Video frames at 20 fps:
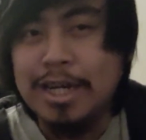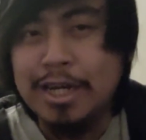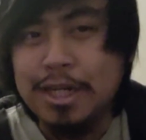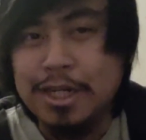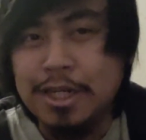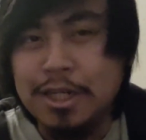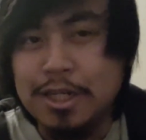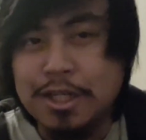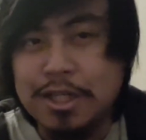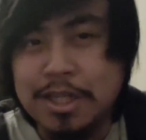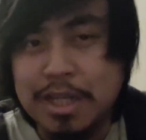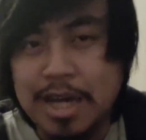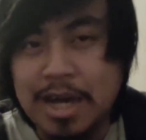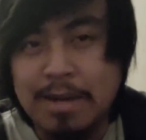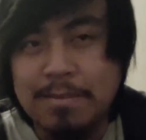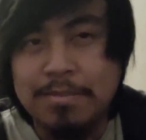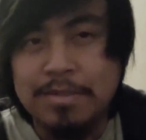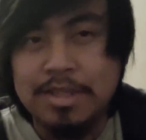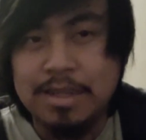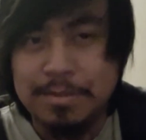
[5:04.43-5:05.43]
didn't just
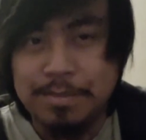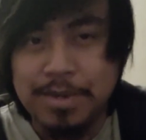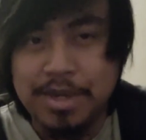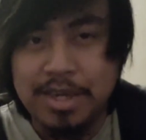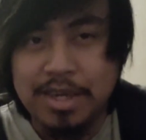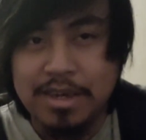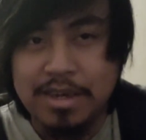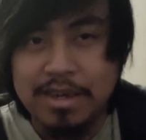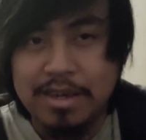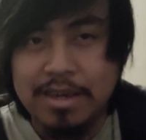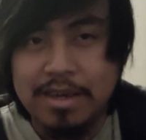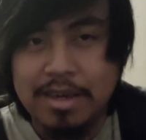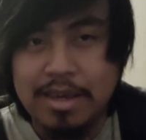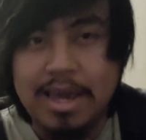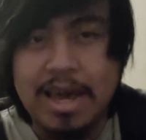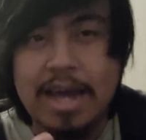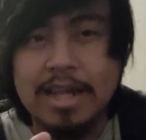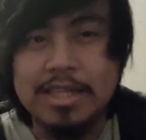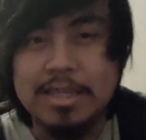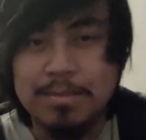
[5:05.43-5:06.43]
come to be.
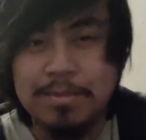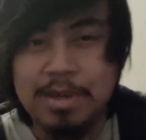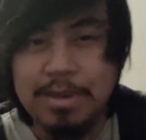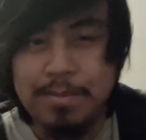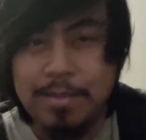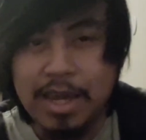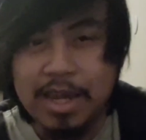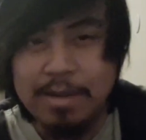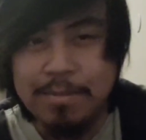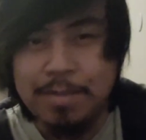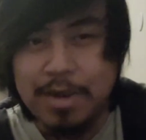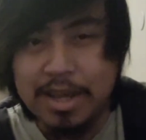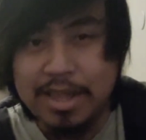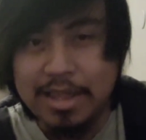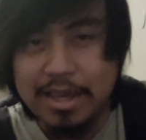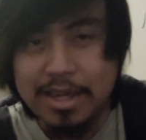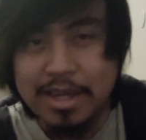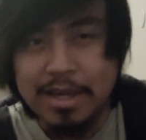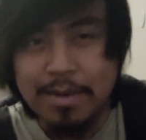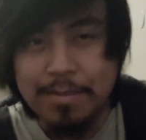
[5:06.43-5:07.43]
It had to be made by
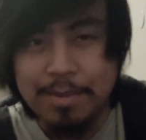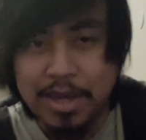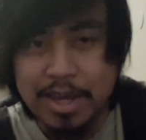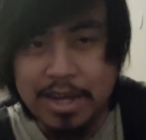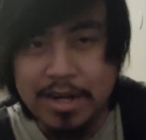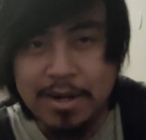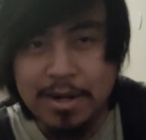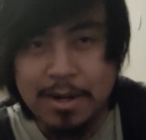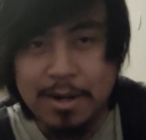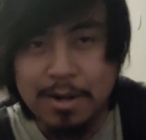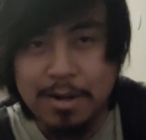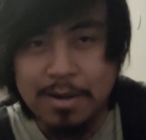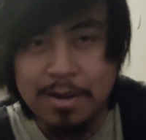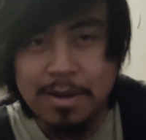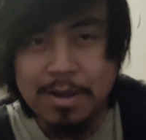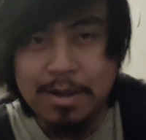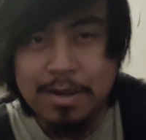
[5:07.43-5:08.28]
like a painter.